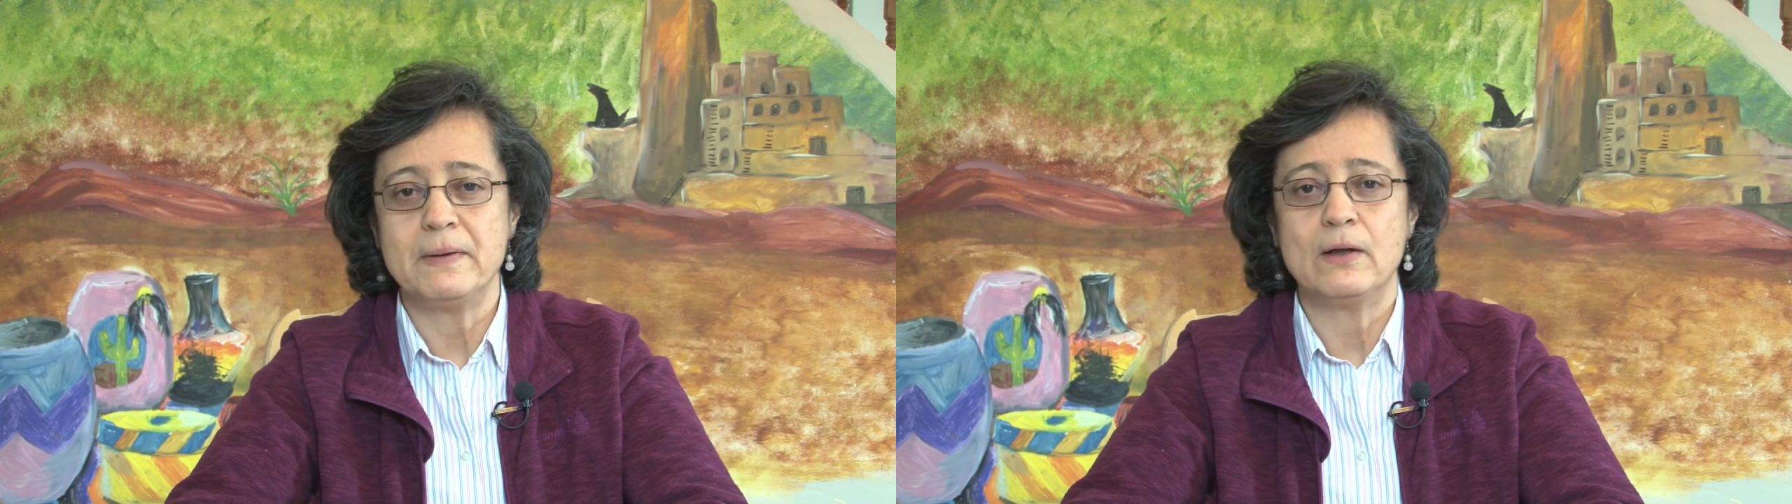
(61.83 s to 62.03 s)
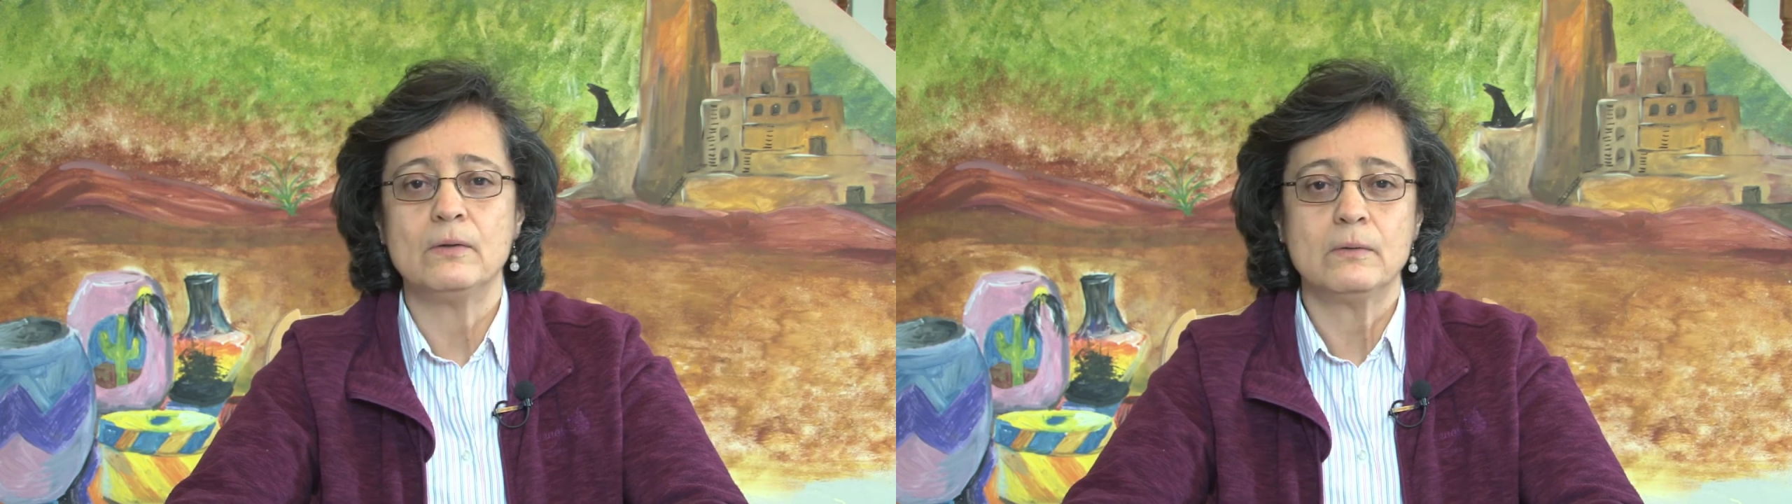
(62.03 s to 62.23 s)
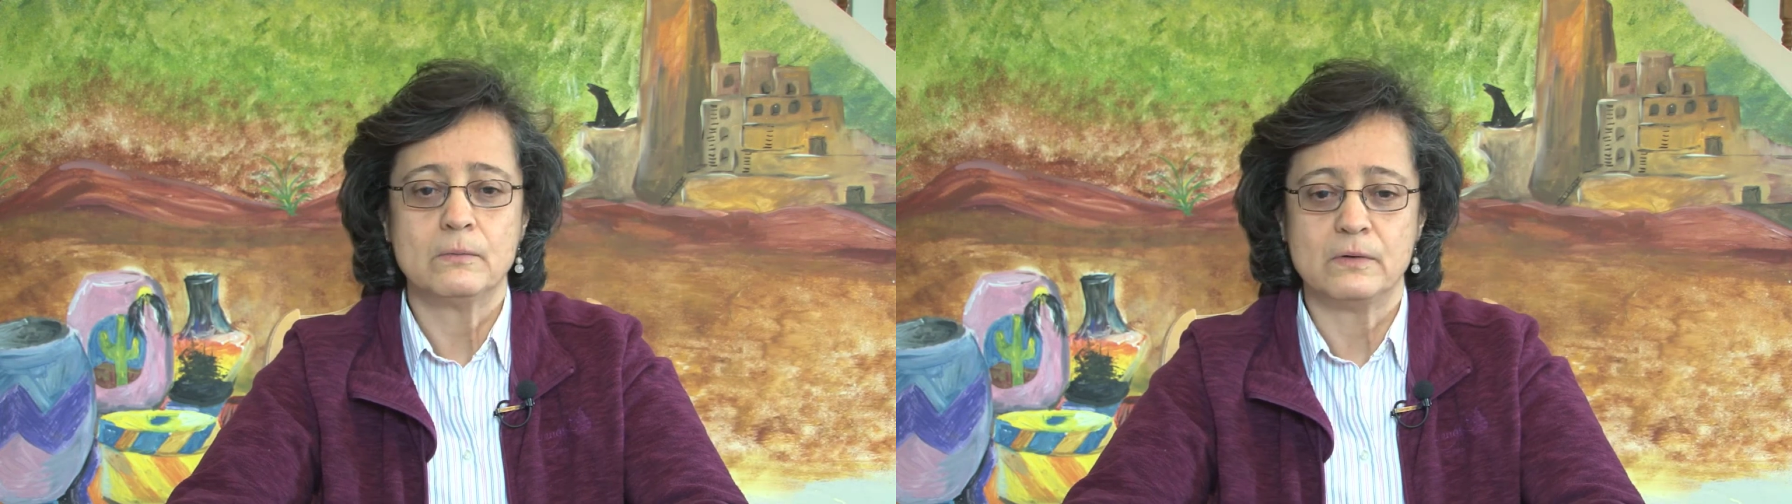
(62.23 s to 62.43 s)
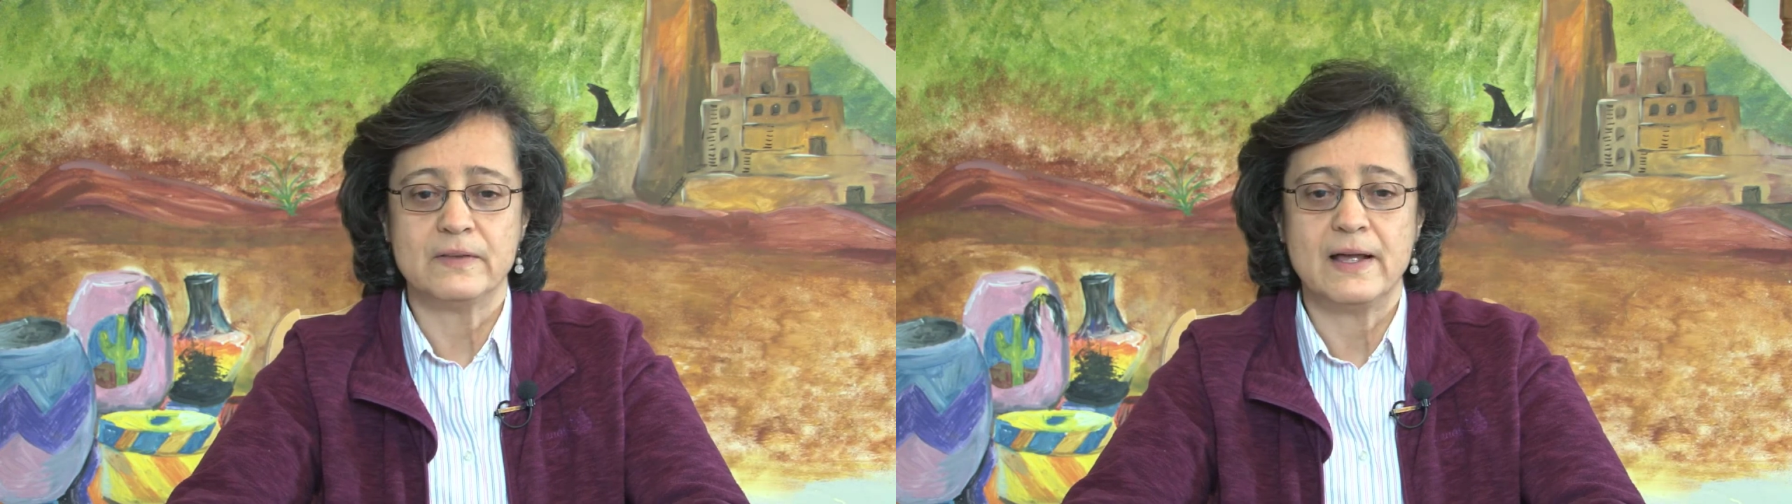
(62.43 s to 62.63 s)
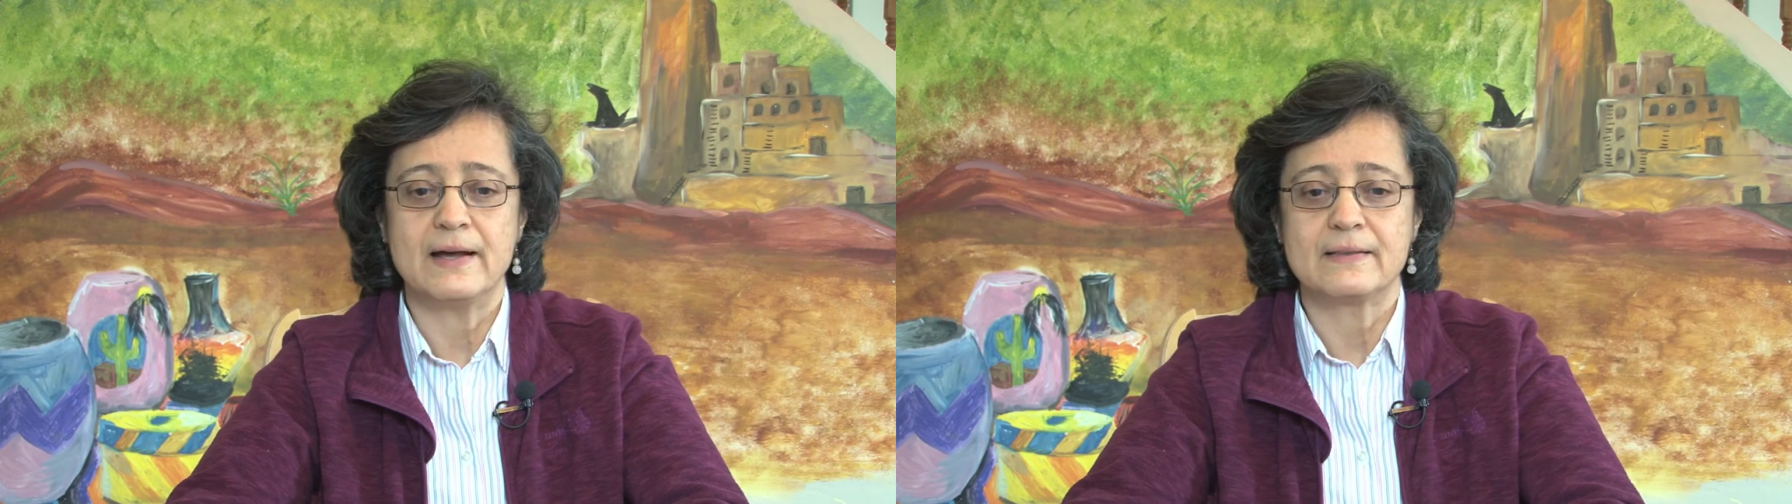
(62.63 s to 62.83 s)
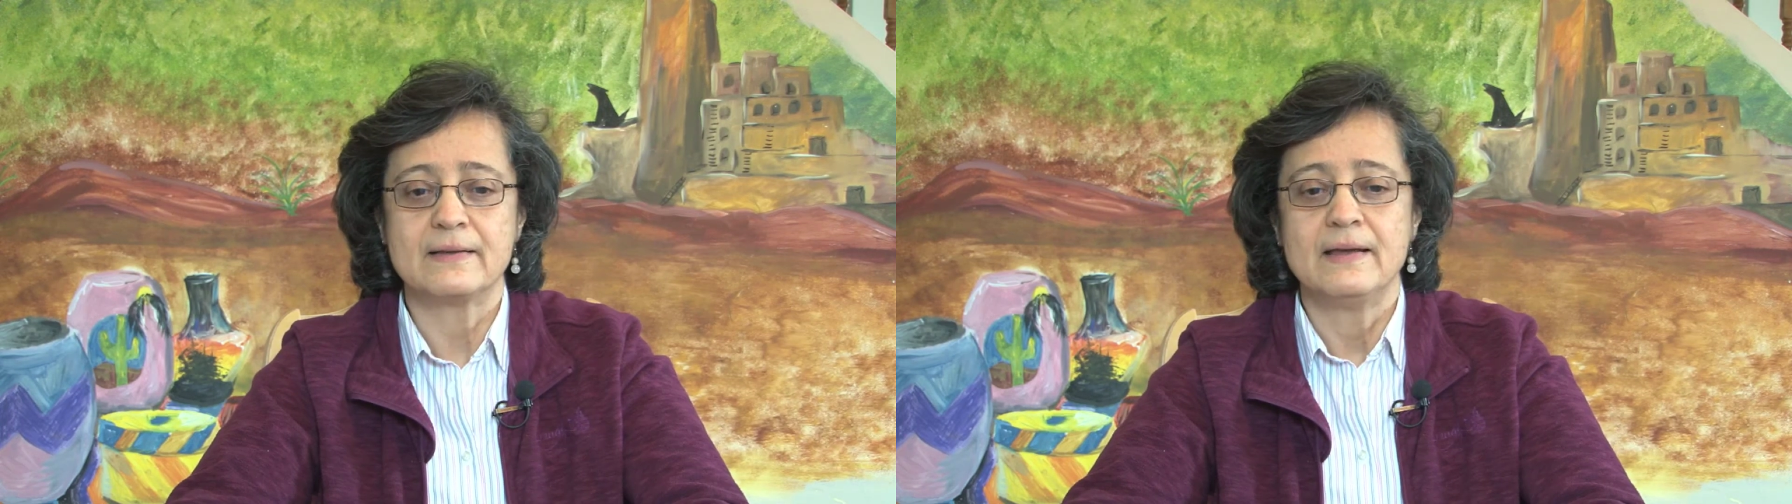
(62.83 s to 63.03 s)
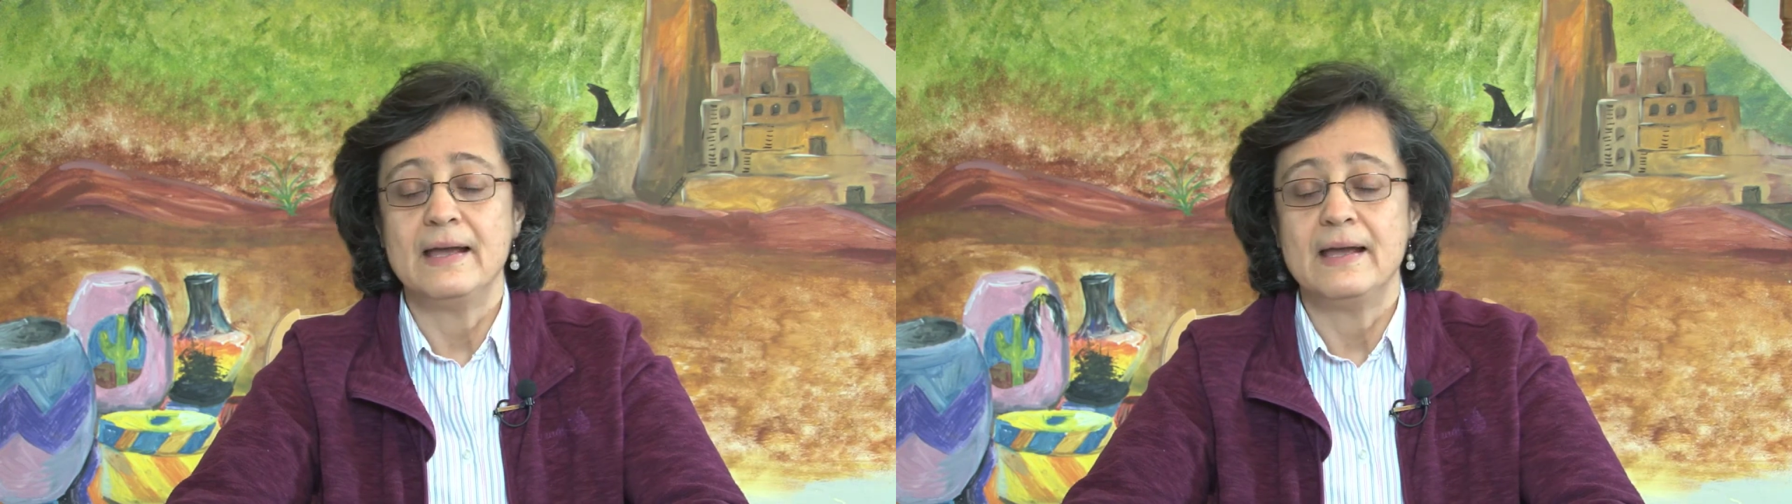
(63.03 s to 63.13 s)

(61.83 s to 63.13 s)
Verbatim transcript: male will not.